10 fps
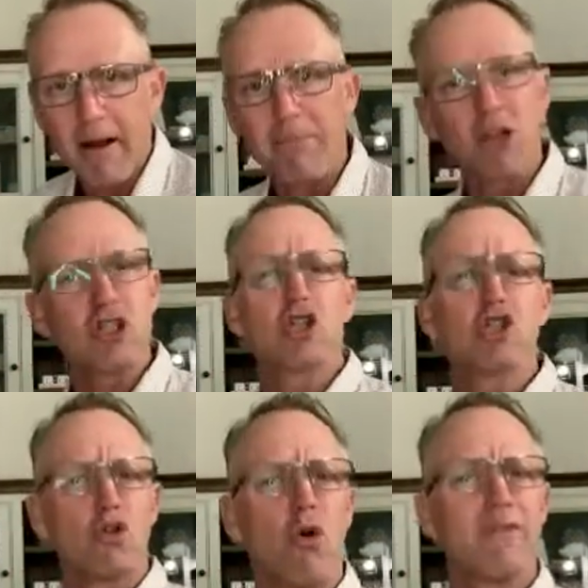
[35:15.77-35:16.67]
I'm not
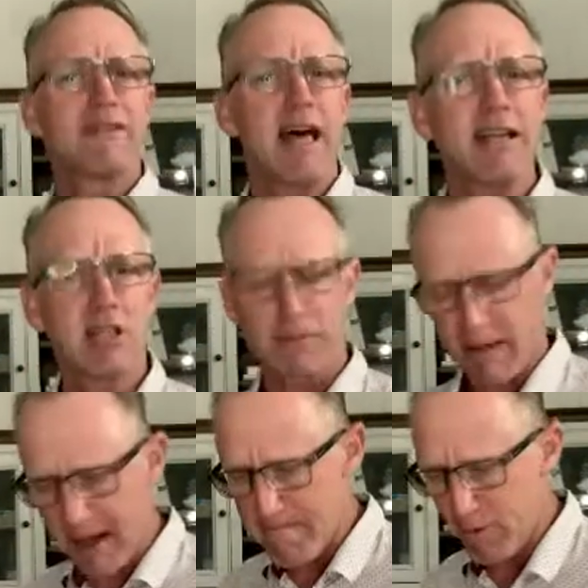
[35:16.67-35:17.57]
just Saul of Tarsus,
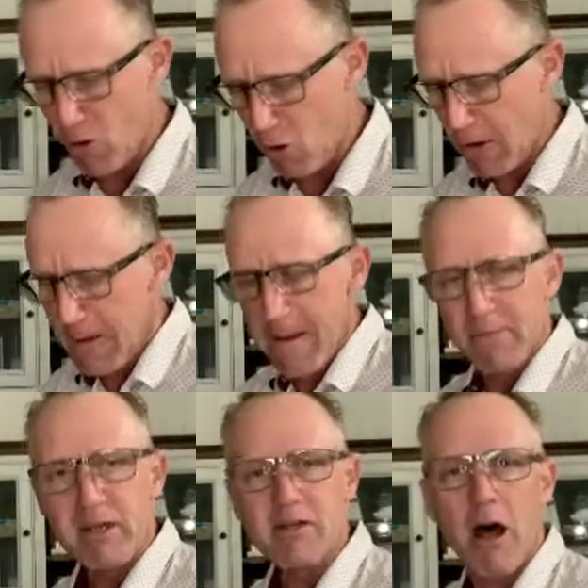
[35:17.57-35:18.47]
but I'm Paul
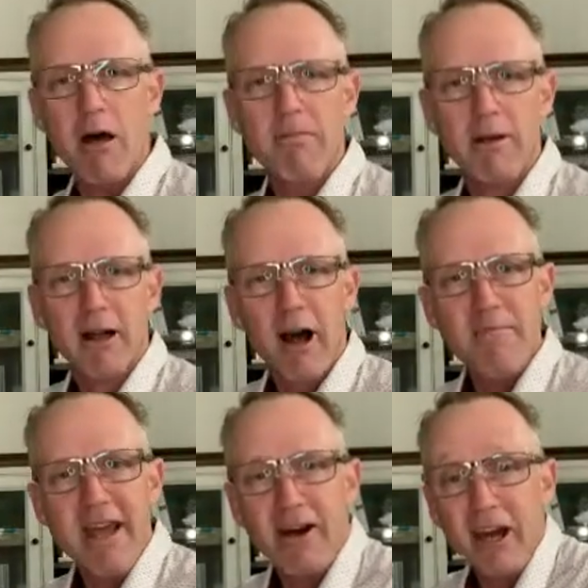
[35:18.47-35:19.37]
because I'm
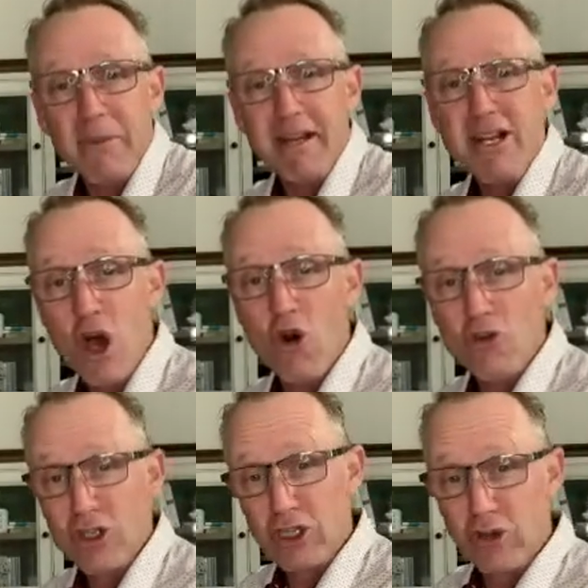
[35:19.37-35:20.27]
now going to be known
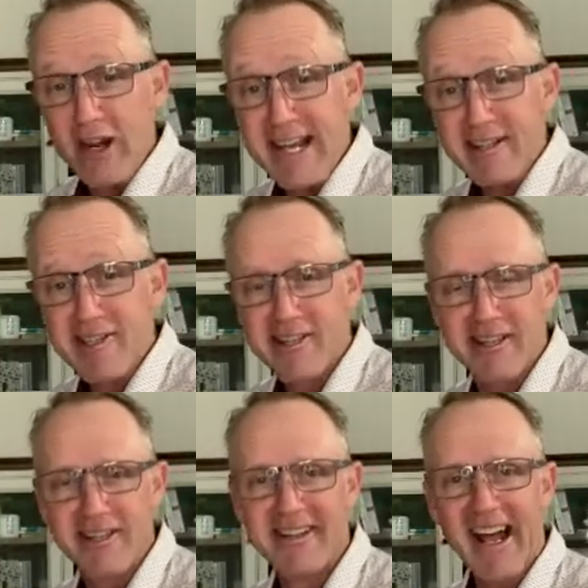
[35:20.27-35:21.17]
to the Greeks,